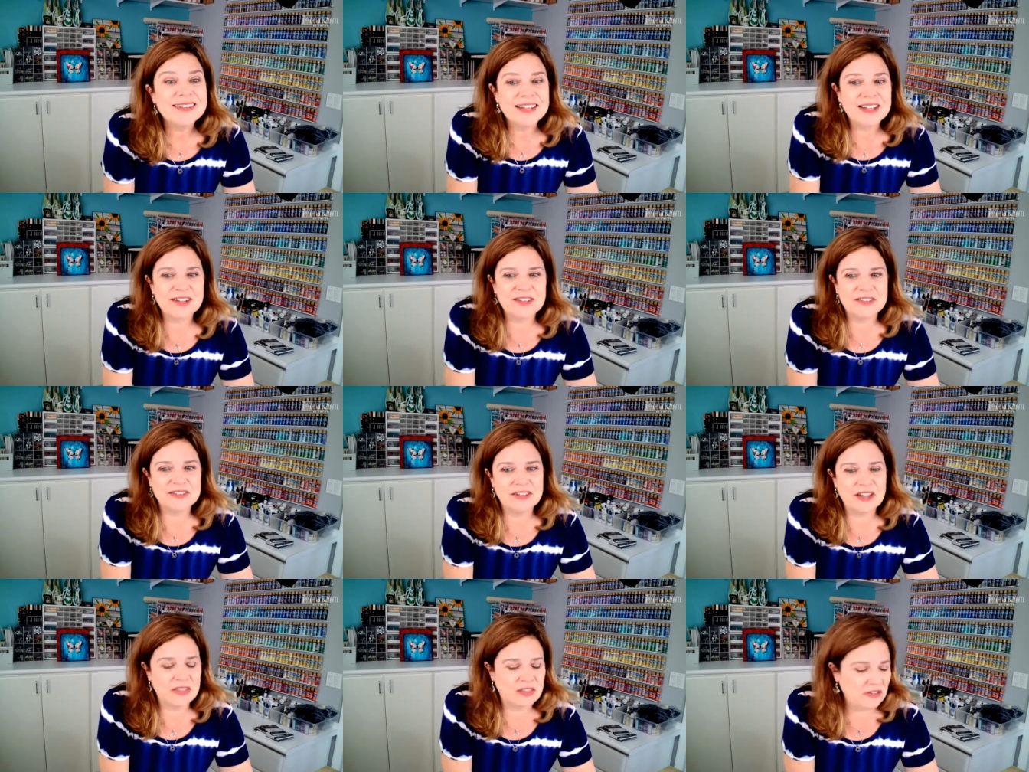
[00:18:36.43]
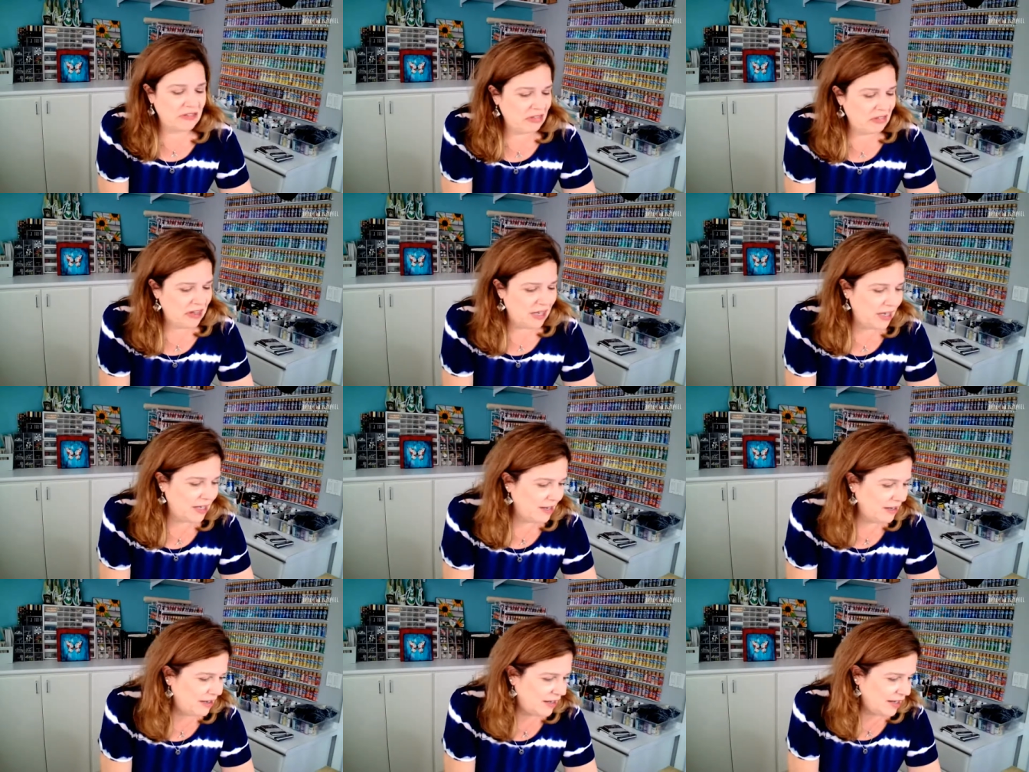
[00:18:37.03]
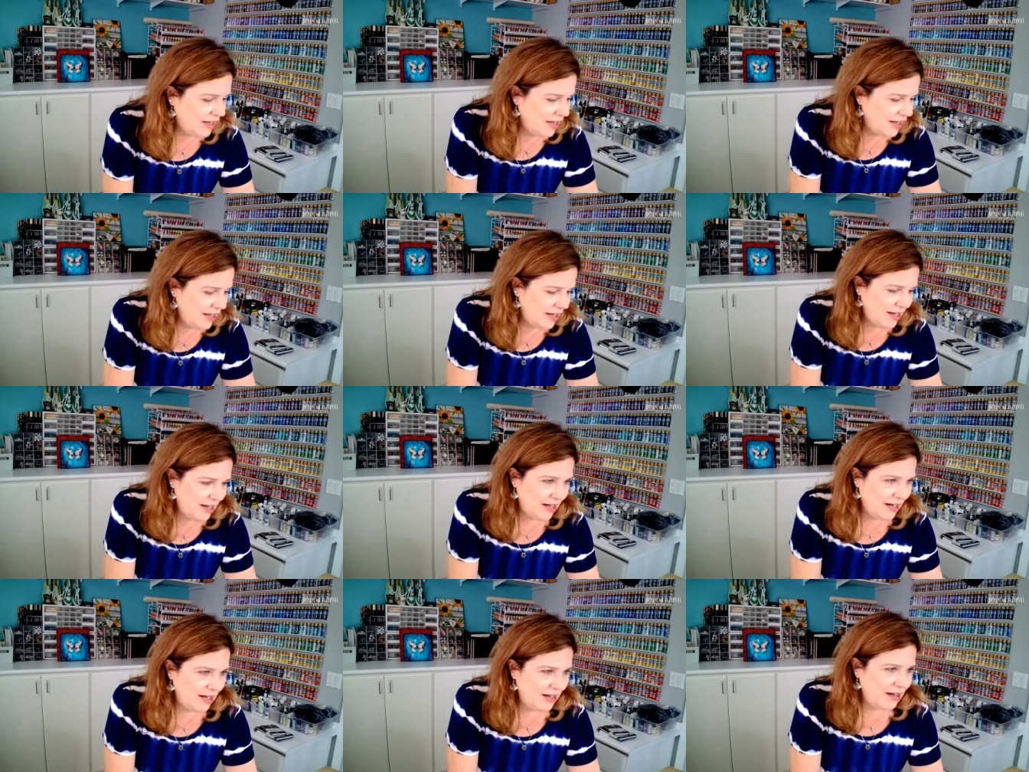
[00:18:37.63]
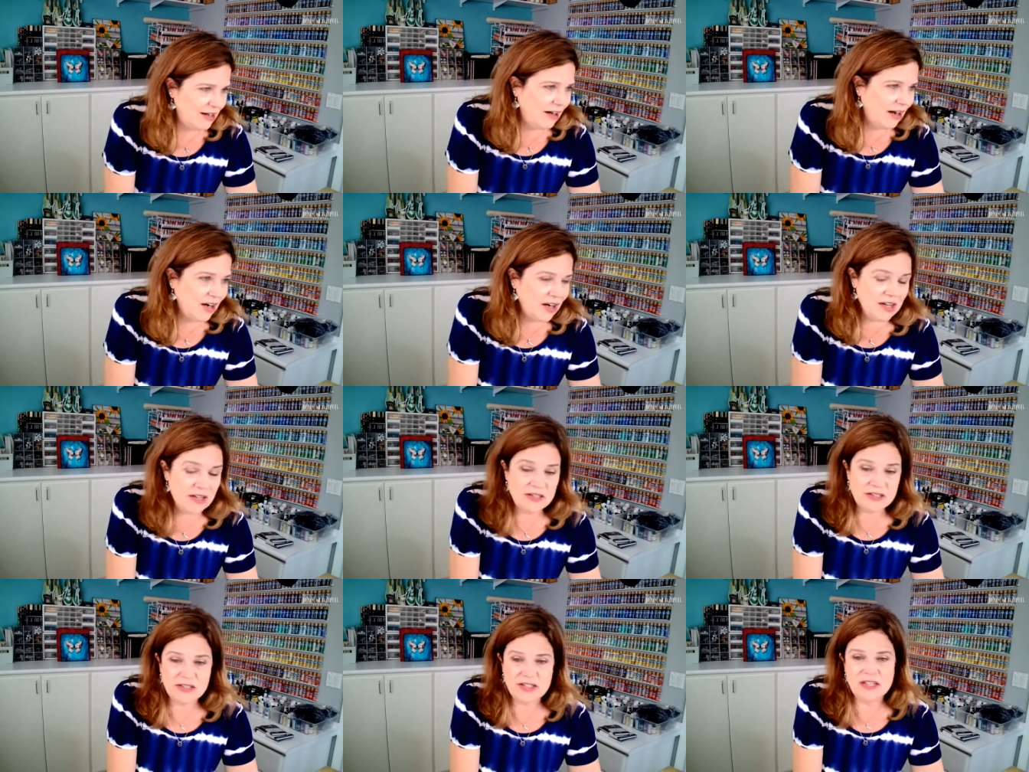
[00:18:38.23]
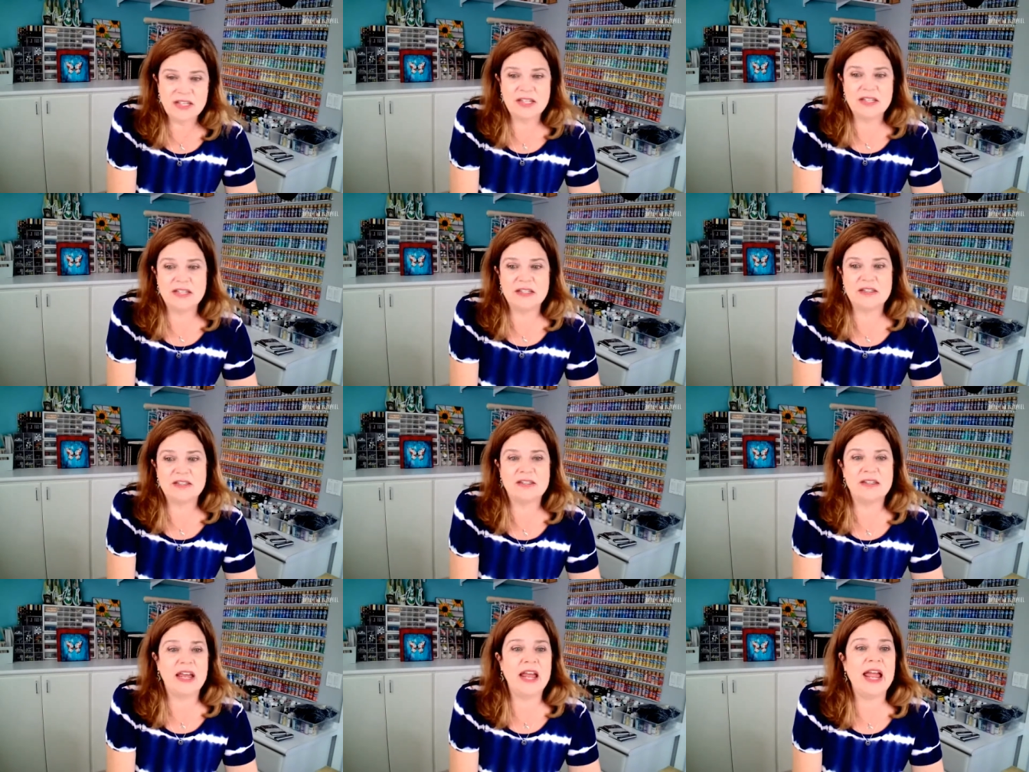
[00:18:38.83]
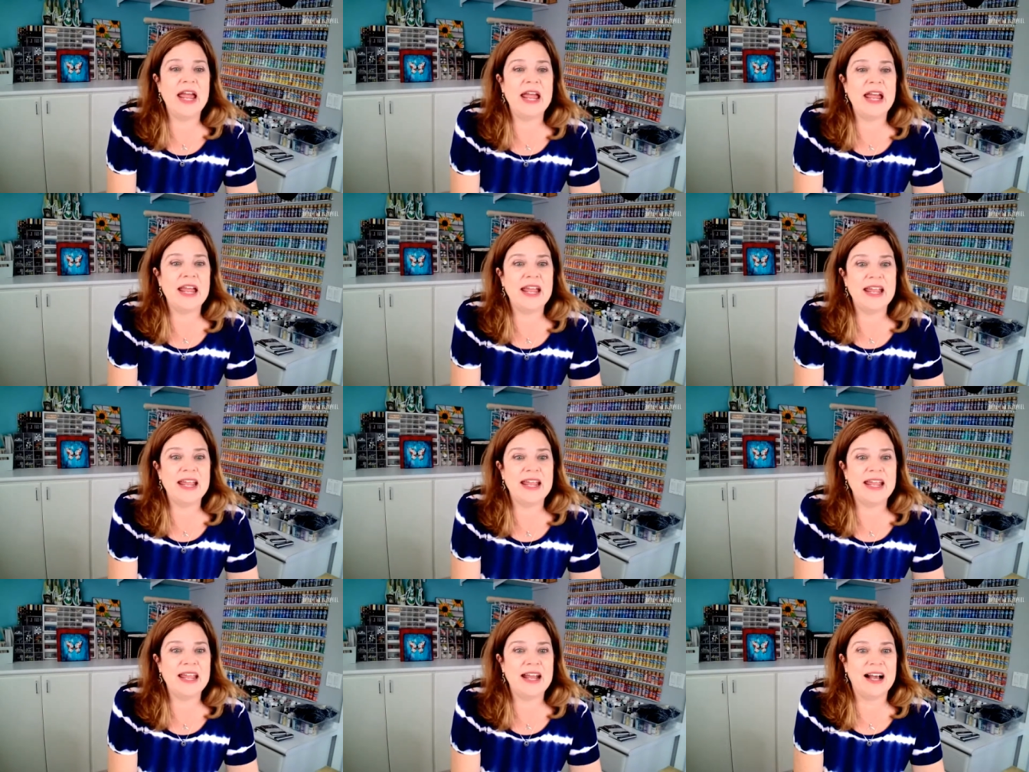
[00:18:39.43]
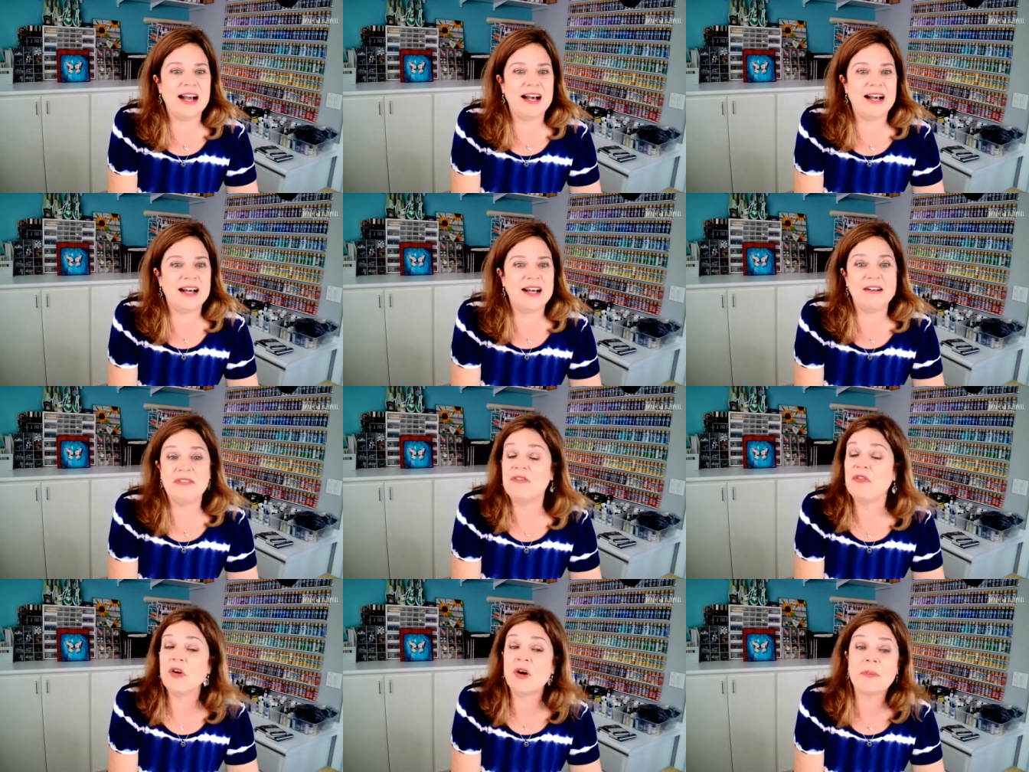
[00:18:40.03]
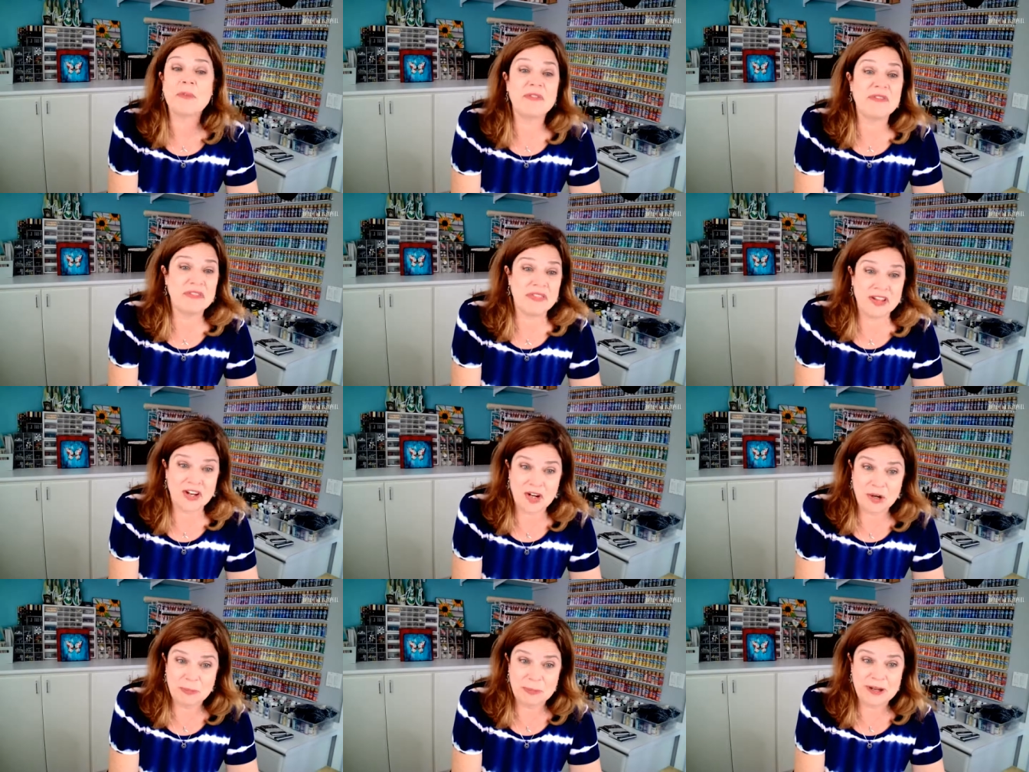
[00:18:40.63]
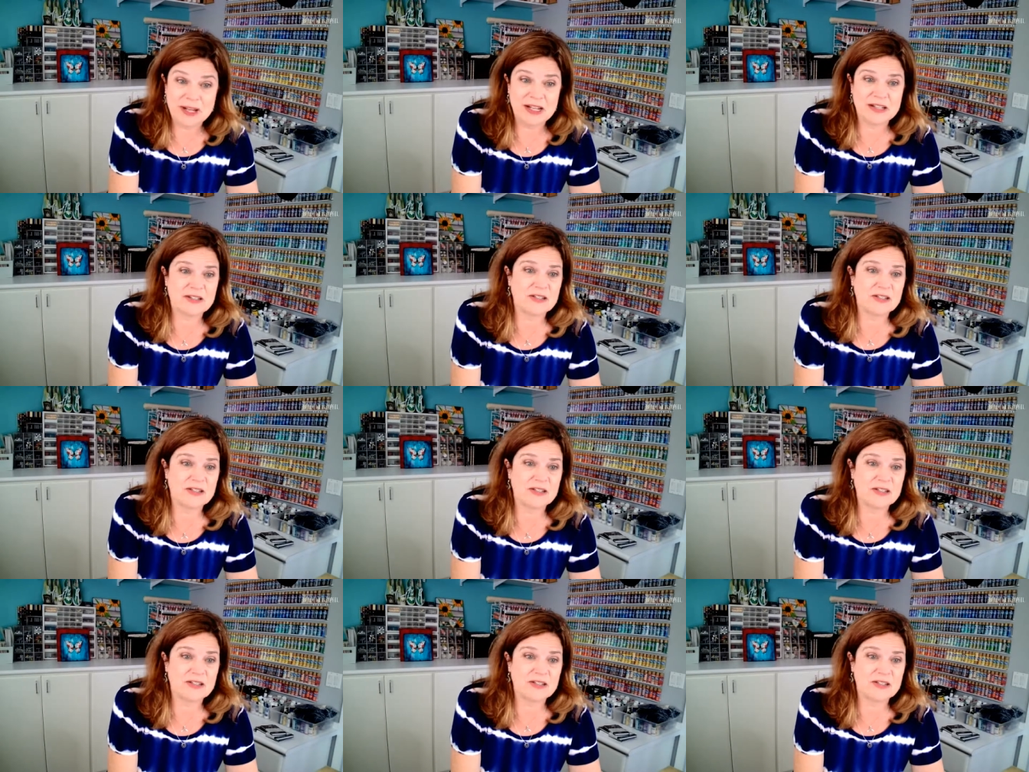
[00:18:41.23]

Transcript: Here's another thing. Art is a form of therapy.